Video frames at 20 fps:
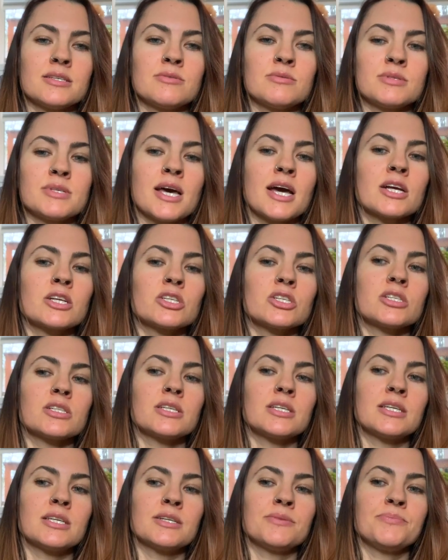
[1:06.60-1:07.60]
it was
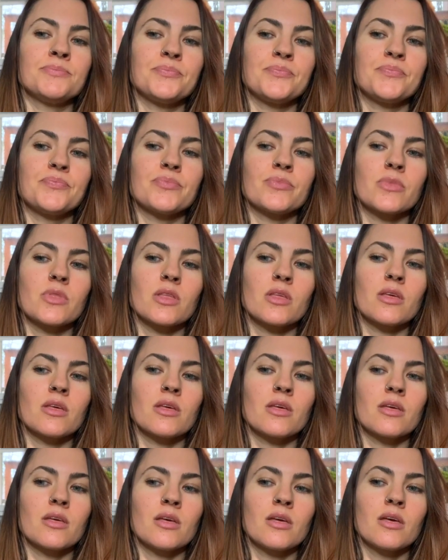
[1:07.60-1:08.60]
actually
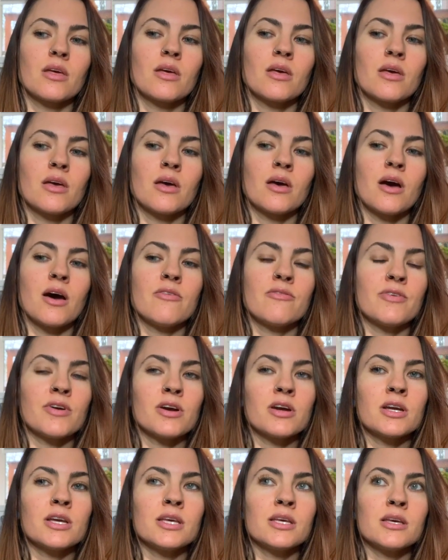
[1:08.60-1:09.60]
a
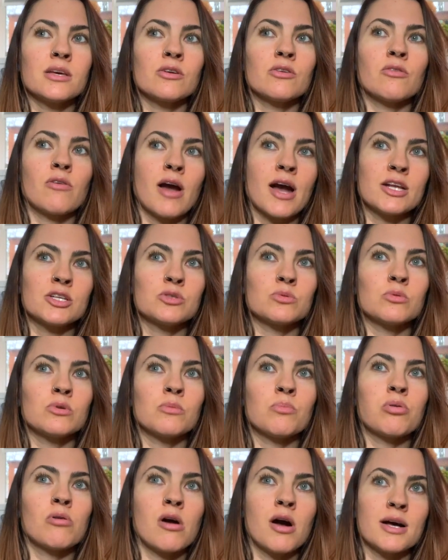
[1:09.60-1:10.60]
very gradual
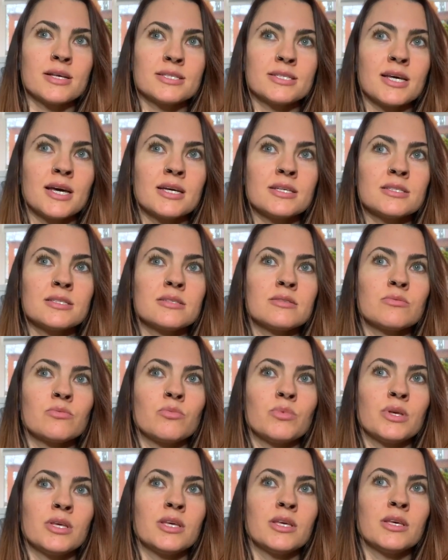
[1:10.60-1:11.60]
process.
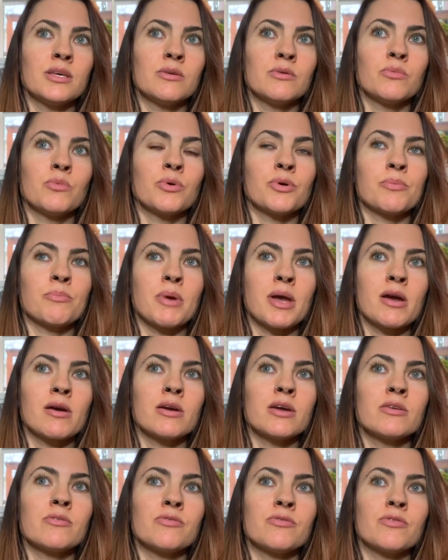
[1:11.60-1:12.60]
We were
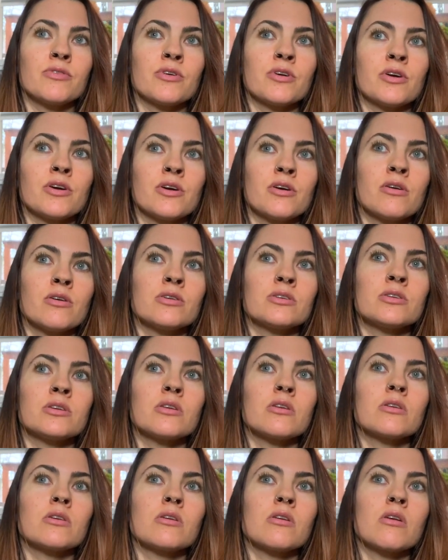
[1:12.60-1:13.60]
married for
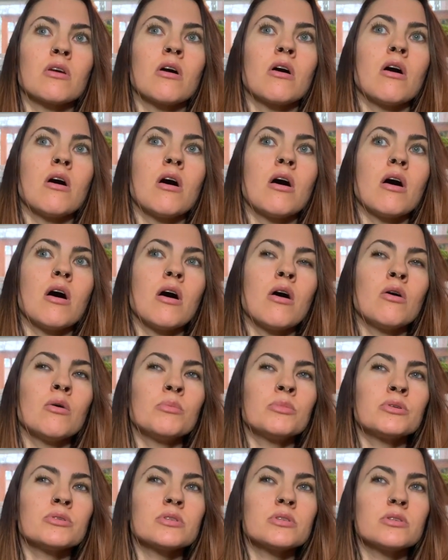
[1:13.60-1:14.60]

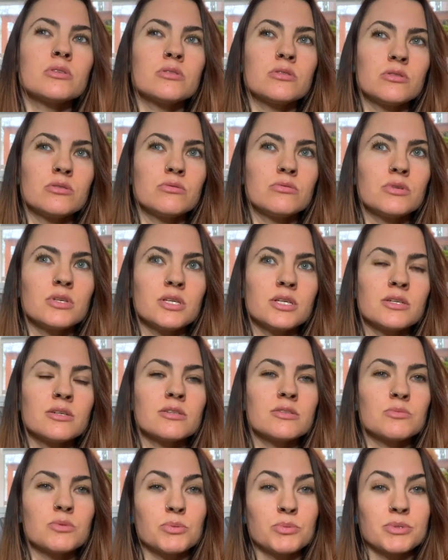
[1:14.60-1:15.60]
almost 2
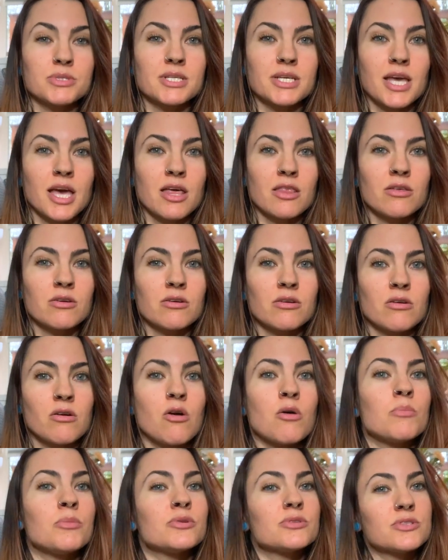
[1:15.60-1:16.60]
years. We were together
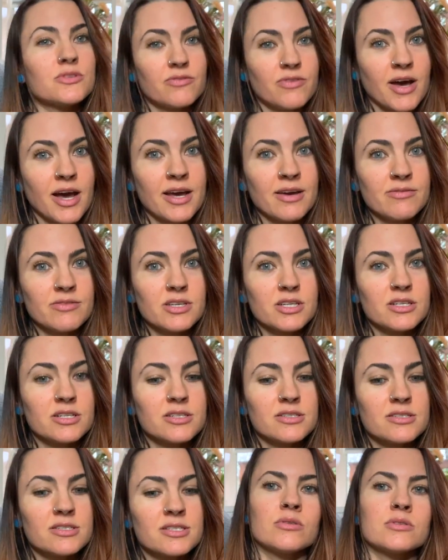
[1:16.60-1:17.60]
almost 5
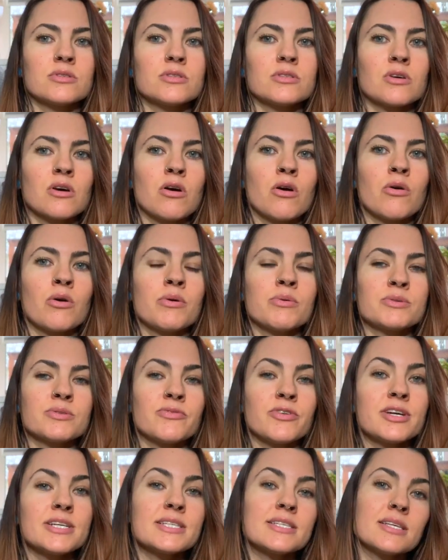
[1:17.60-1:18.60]
years. So it was a
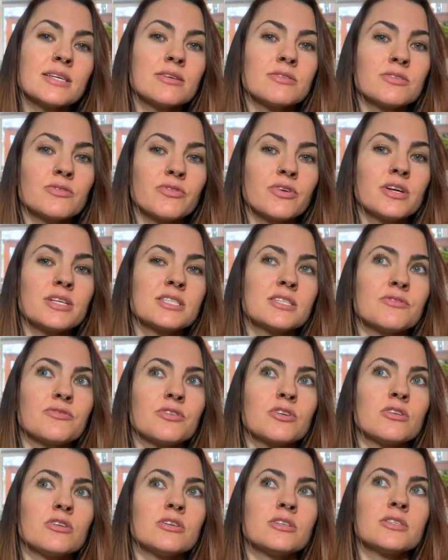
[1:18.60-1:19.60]
very
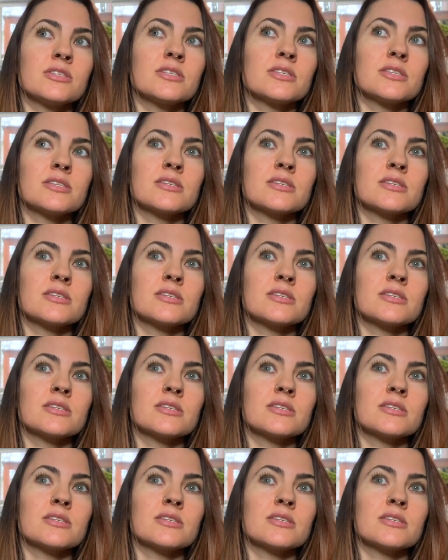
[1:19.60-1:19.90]
difficult